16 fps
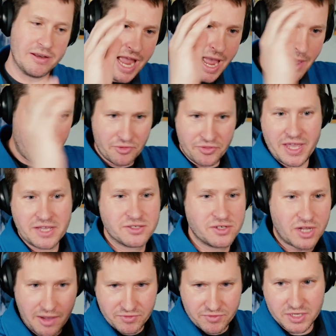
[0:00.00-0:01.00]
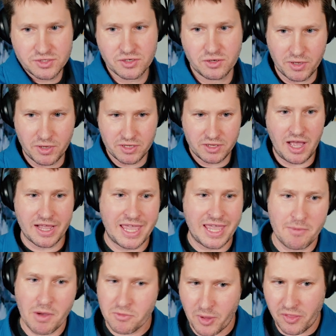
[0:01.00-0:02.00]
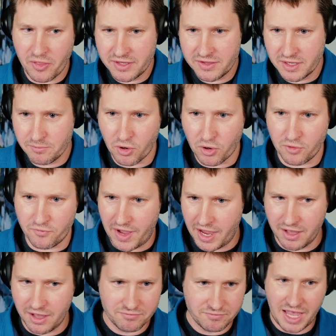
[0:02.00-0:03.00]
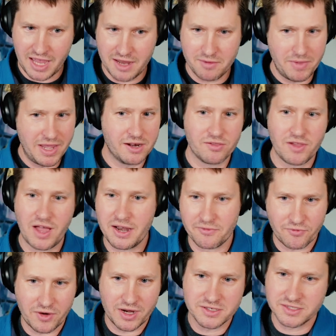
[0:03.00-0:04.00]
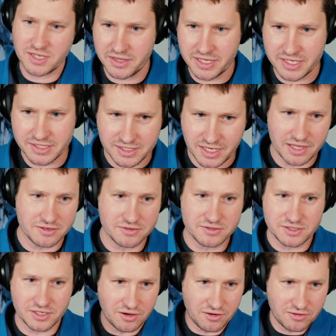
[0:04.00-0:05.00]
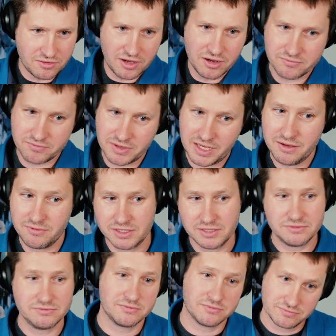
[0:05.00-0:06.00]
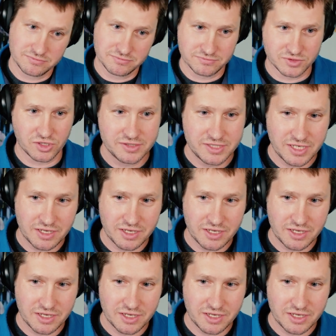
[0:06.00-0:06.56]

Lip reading: Apple things are confidential, but I came up with my LinkedIn profile. I'd made a lot of friends on LinkedIn. So, oh yeah, well, turns out